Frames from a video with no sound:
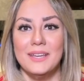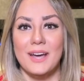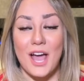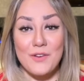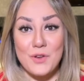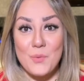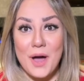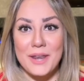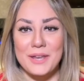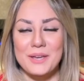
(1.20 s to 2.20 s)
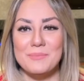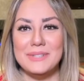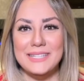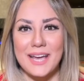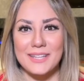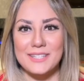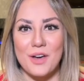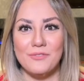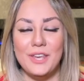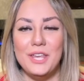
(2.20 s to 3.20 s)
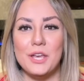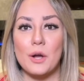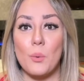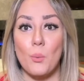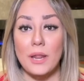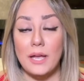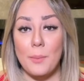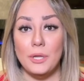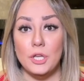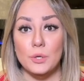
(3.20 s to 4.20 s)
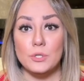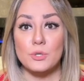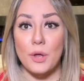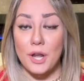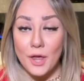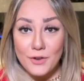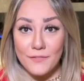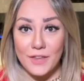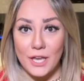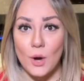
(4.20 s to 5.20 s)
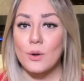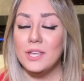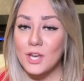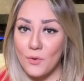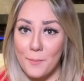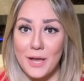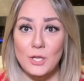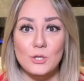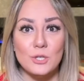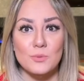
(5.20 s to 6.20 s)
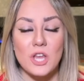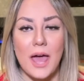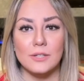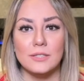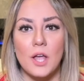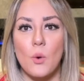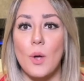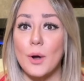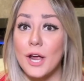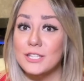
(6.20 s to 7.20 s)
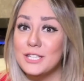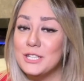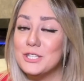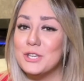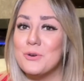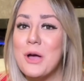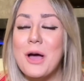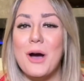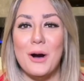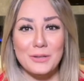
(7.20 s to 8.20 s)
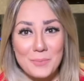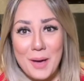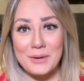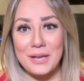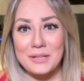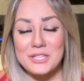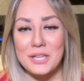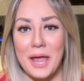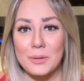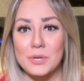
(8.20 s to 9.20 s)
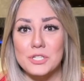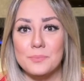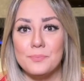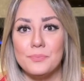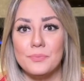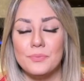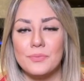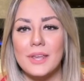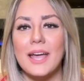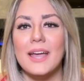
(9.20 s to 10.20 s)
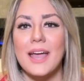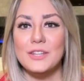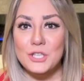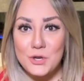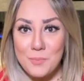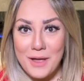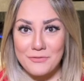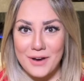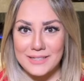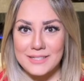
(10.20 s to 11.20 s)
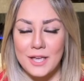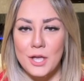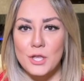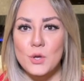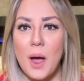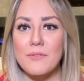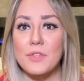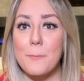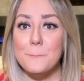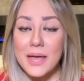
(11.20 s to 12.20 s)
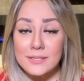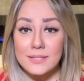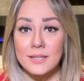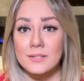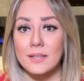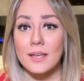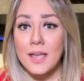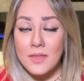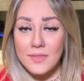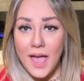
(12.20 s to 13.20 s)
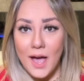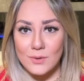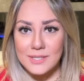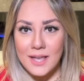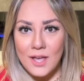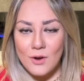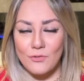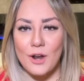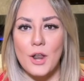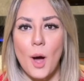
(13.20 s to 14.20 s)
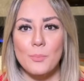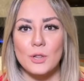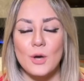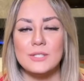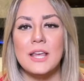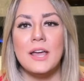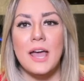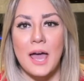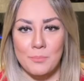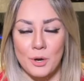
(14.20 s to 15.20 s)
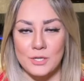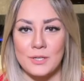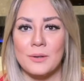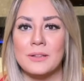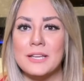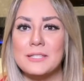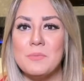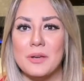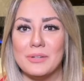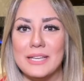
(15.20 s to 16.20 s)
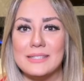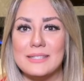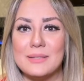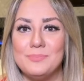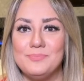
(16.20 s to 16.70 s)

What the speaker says: Hi everyone, Mahdieh Ensafi here, welcoming you to another video here on my YouTube channel, where I teach you all about English language. And you, my friend, you have the best seats in the house for an up-close and personal experience.